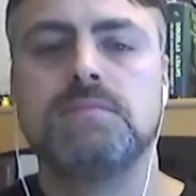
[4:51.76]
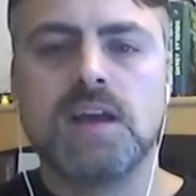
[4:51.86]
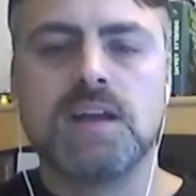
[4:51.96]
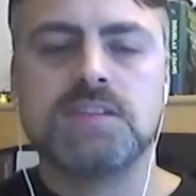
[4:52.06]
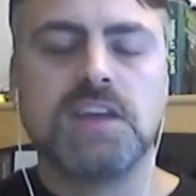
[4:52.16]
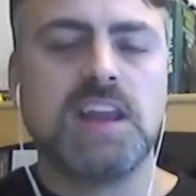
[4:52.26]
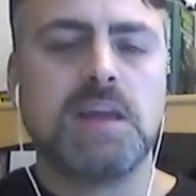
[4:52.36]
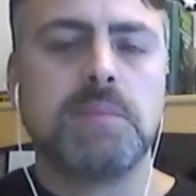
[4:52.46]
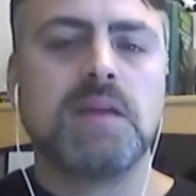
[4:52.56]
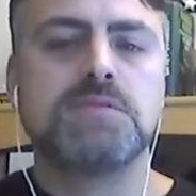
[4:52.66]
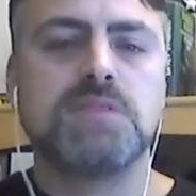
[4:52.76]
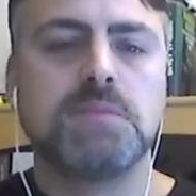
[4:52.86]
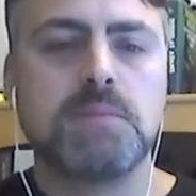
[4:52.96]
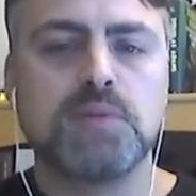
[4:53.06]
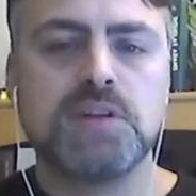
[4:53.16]
Gotcha. And I mean, I'm
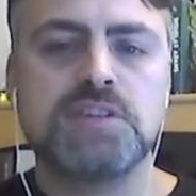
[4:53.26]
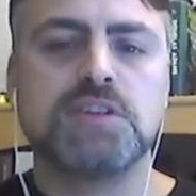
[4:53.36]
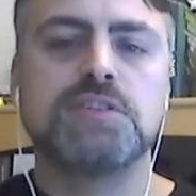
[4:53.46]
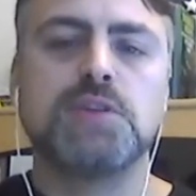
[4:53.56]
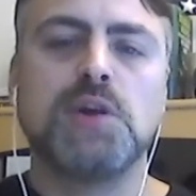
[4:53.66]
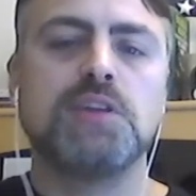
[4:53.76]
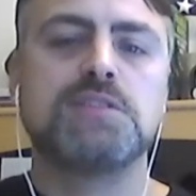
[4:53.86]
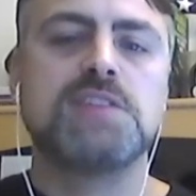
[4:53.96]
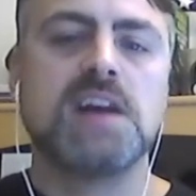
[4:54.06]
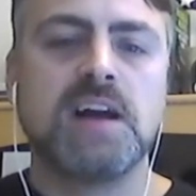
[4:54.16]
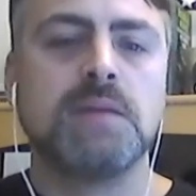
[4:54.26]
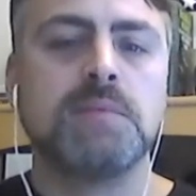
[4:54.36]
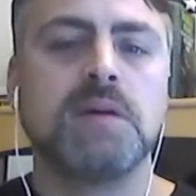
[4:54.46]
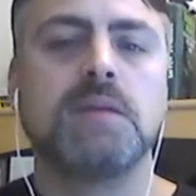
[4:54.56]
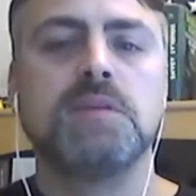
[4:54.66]
pretty sure during your time,
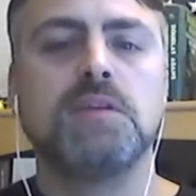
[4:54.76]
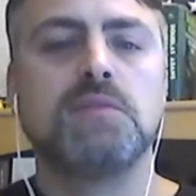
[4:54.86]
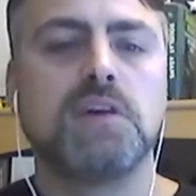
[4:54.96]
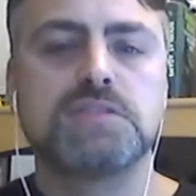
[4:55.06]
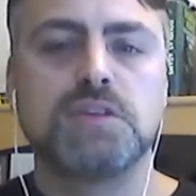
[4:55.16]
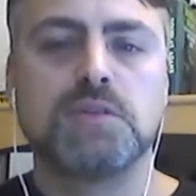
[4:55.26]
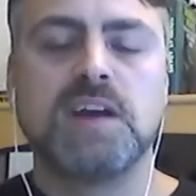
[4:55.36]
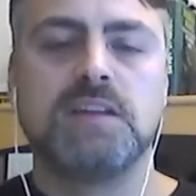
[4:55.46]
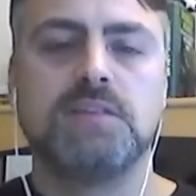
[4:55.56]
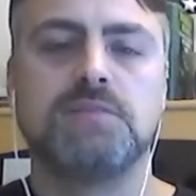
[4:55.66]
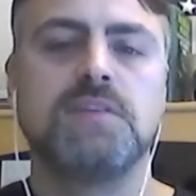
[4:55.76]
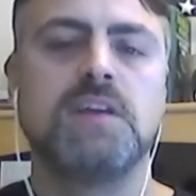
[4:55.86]
you've also kind of,